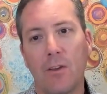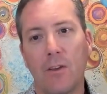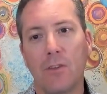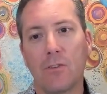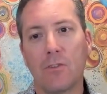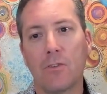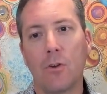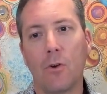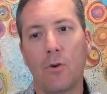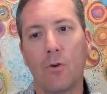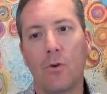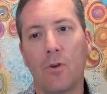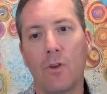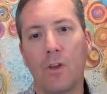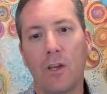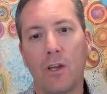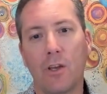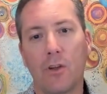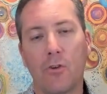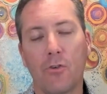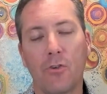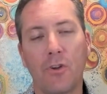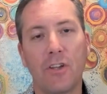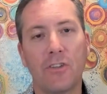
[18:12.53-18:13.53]
So
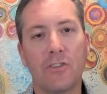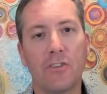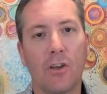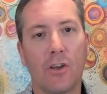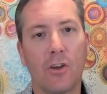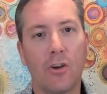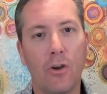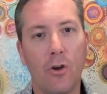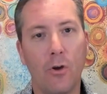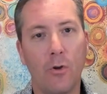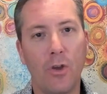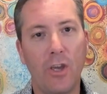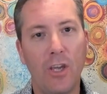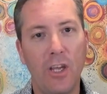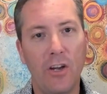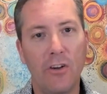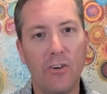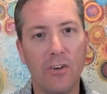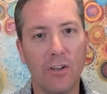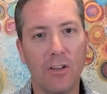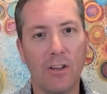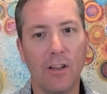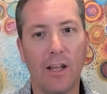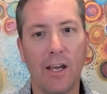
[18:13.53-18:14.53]
it creates a
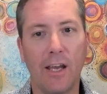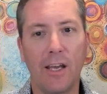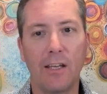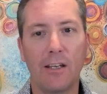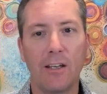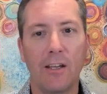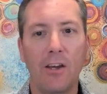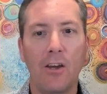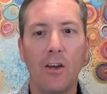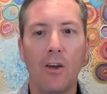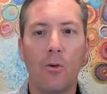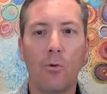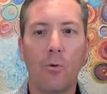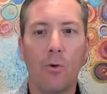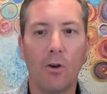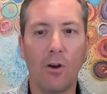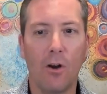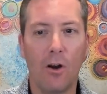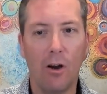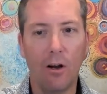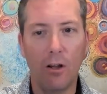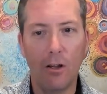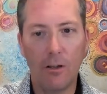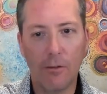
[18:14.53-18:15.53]
coherent light where
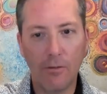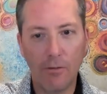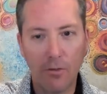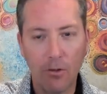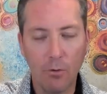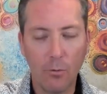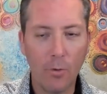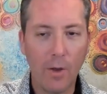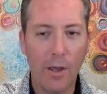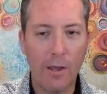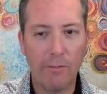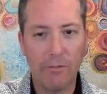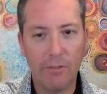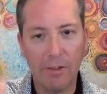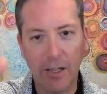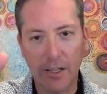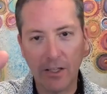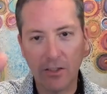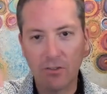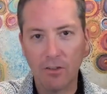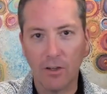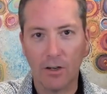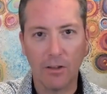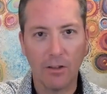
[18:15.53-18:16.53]
all of the
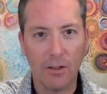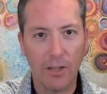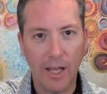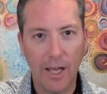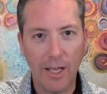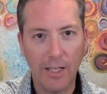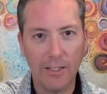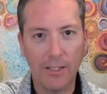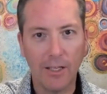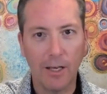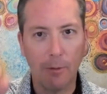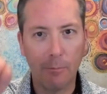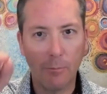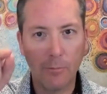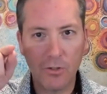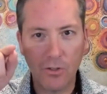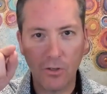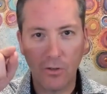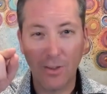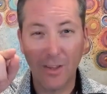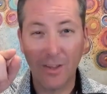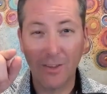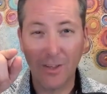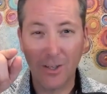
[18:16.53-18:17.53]
wavelengths are lined up
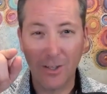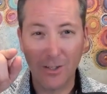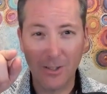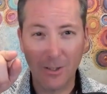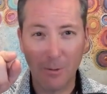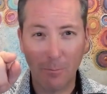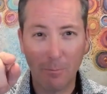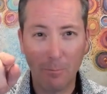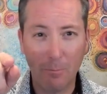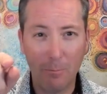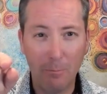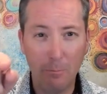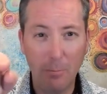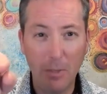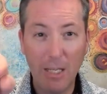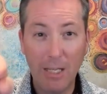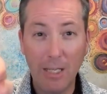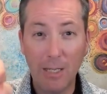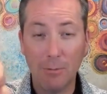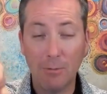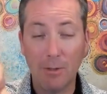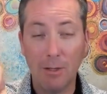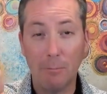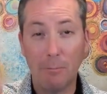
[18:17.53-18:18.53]
so that there's a
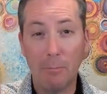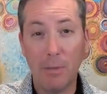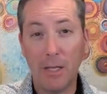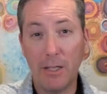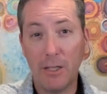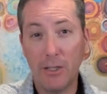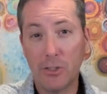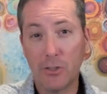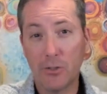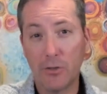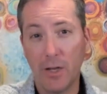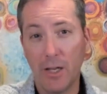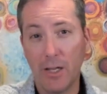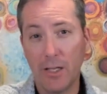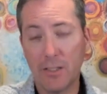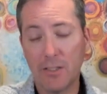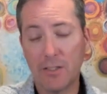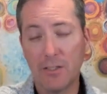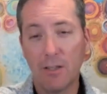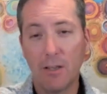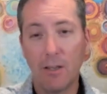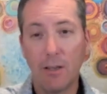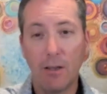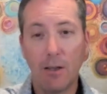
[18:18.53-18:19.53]
beam that
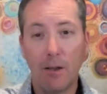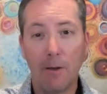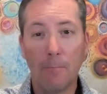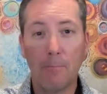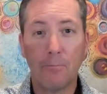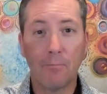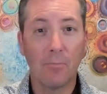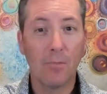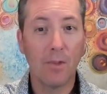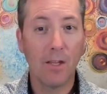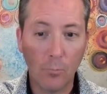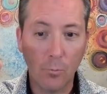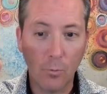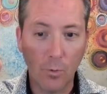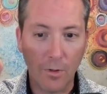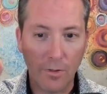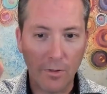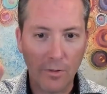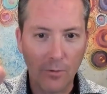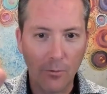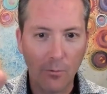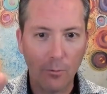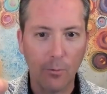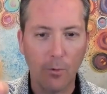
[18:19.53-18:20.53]
penetrates
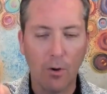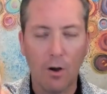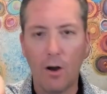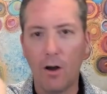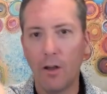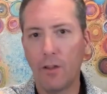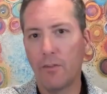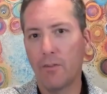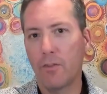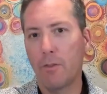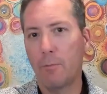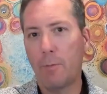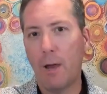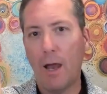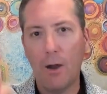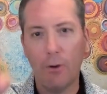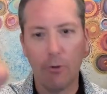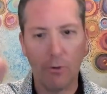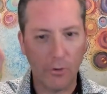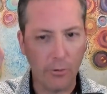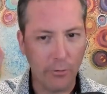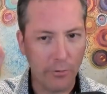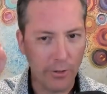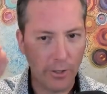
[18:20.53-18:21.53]
with all of the
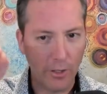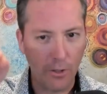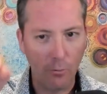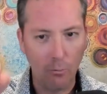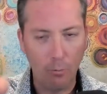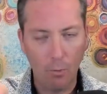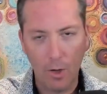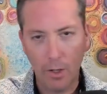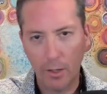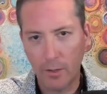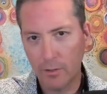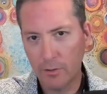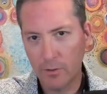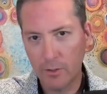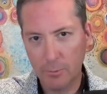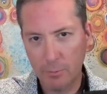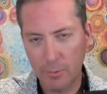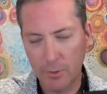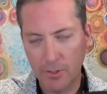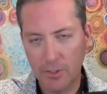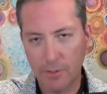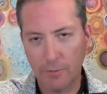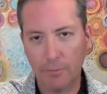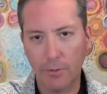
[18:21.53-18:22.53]
power going in one
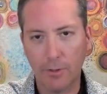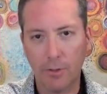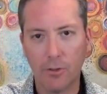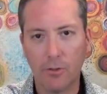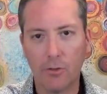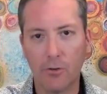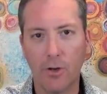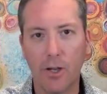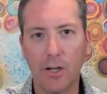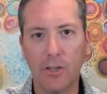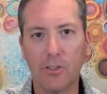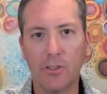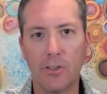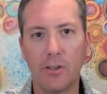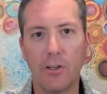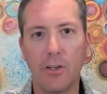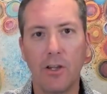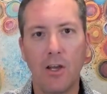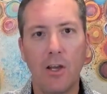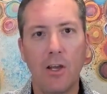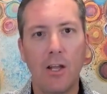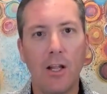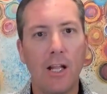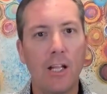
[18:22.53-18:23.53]
specific direction.
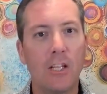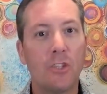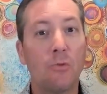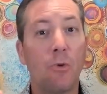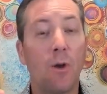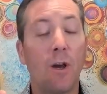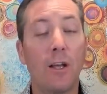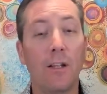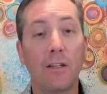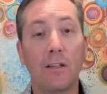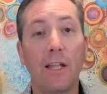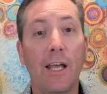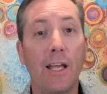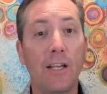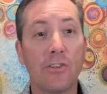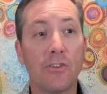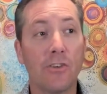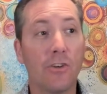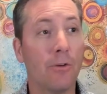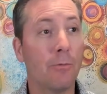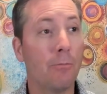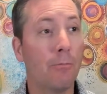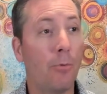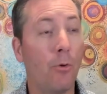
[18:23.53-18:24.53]
That's why a
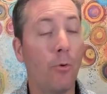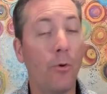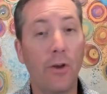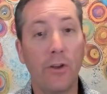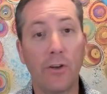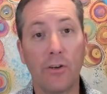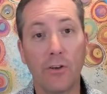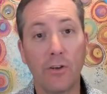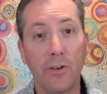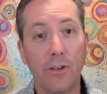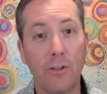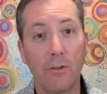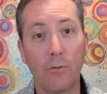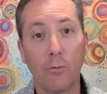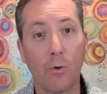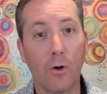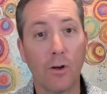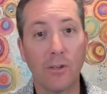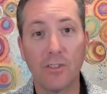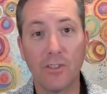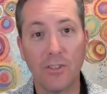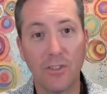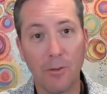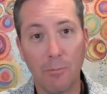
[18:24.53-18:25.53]
laser pointer
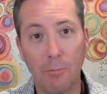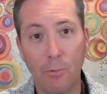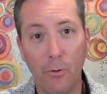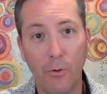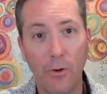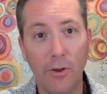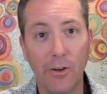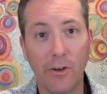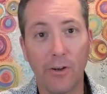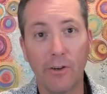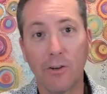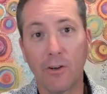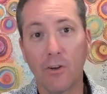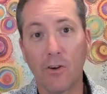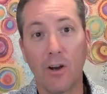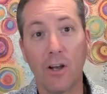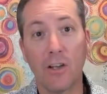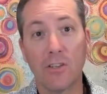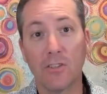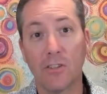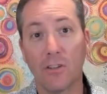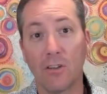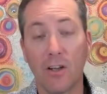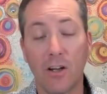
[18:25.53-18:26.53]
works as a pointer
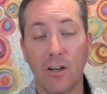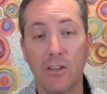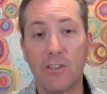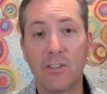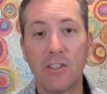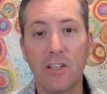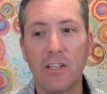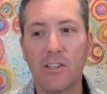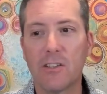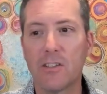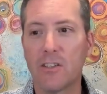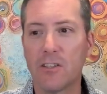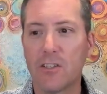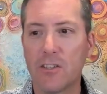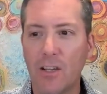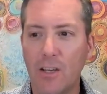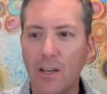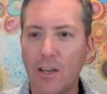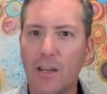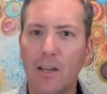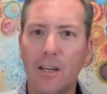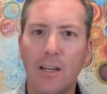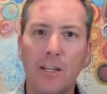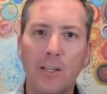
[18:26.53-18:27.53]
across a large distance,
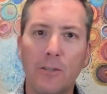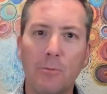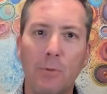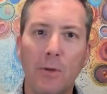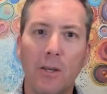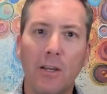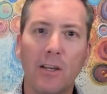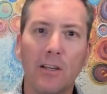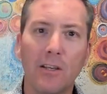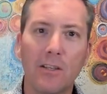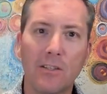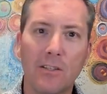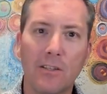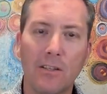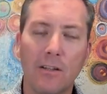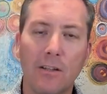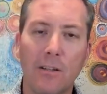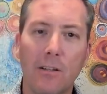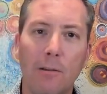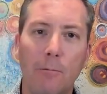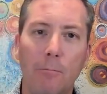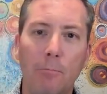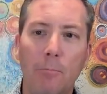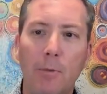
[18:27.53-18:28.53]
is because
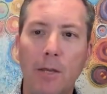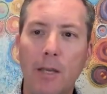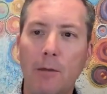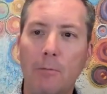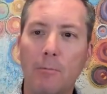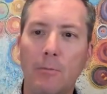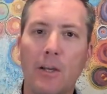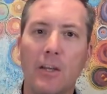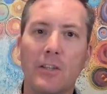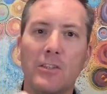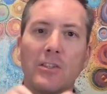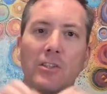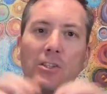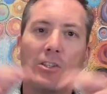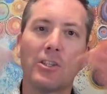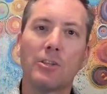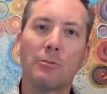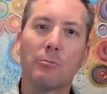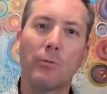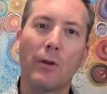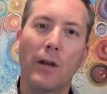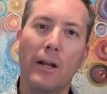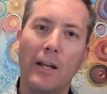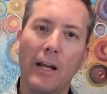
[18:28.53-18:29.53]
the beam doesn't
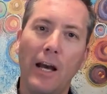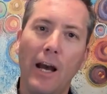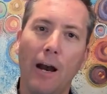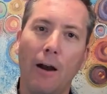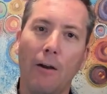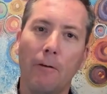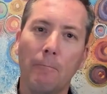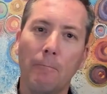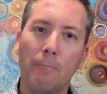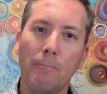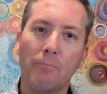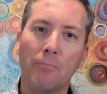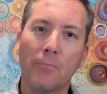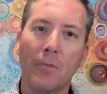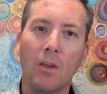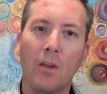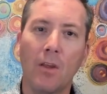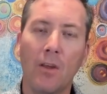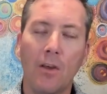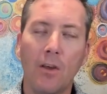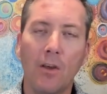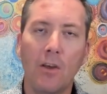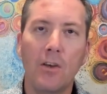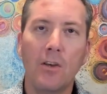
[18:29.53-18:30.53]
spread out.
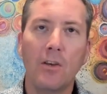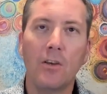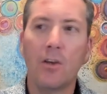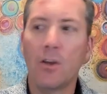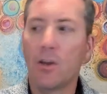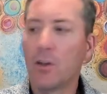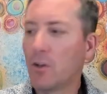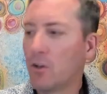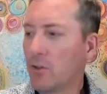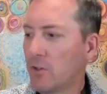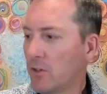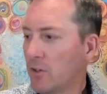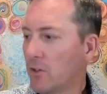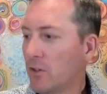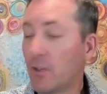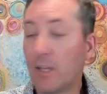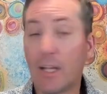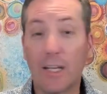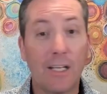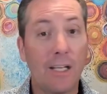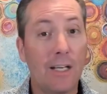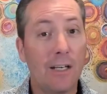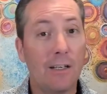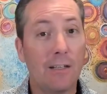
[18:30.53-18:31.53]

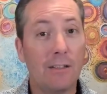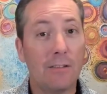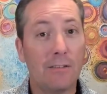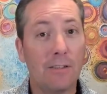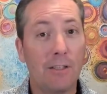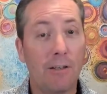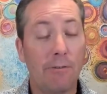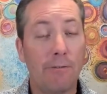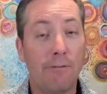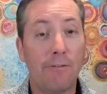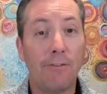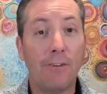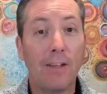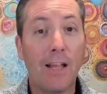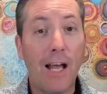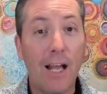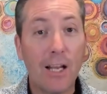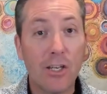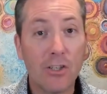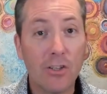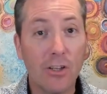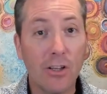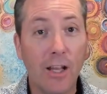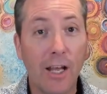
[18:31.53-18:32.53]
Like a
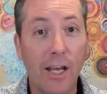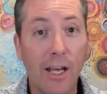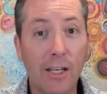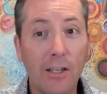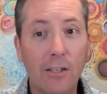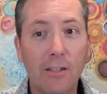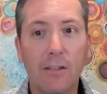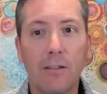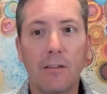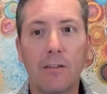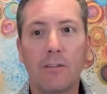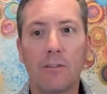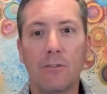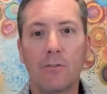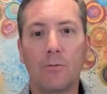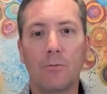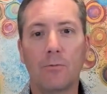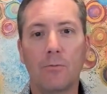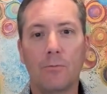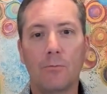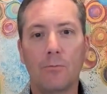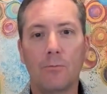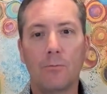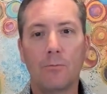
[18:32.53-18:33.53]
flashlight,
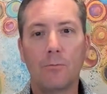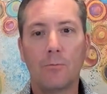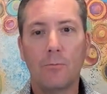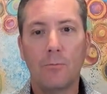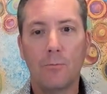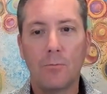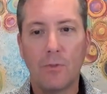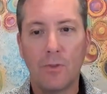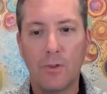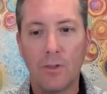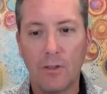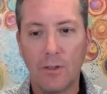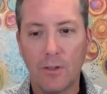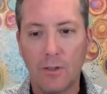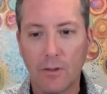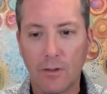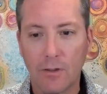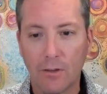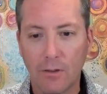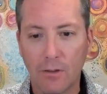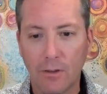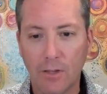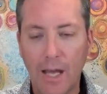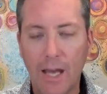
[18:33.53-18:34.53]
the
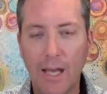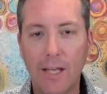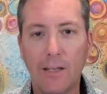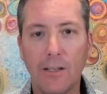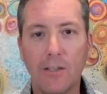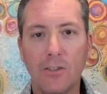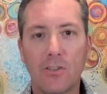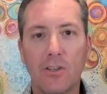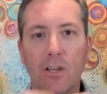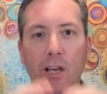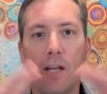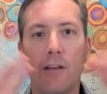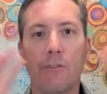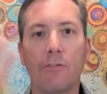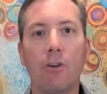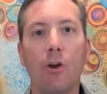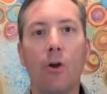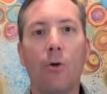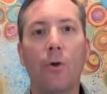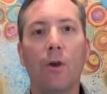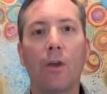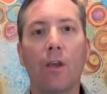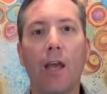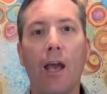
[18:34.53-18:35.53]
light is kind of
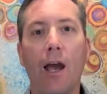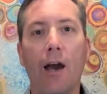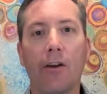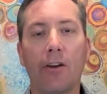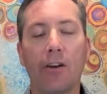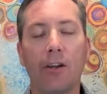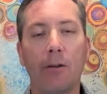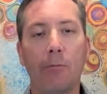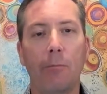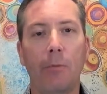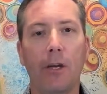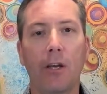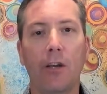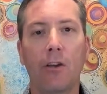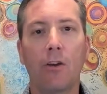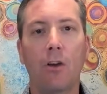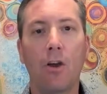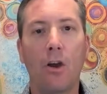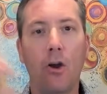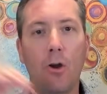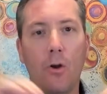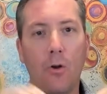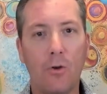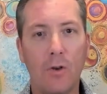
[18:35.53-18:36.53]
going out in a big
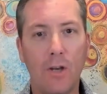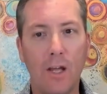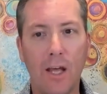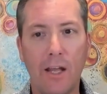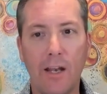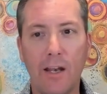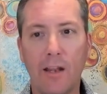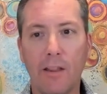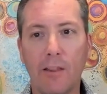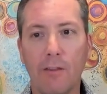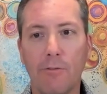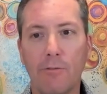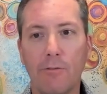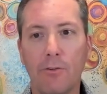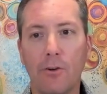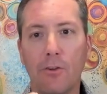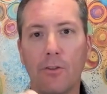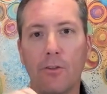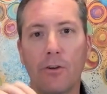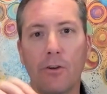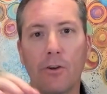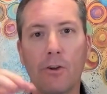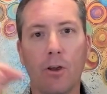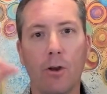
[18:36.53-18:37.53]
cone, and the
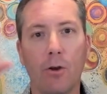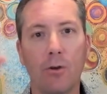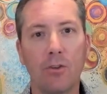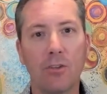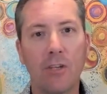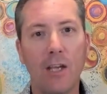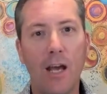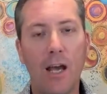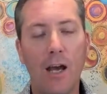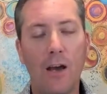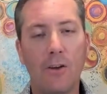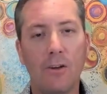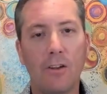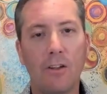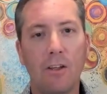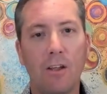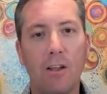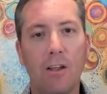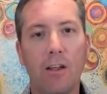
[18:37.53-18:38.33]
further it goes out,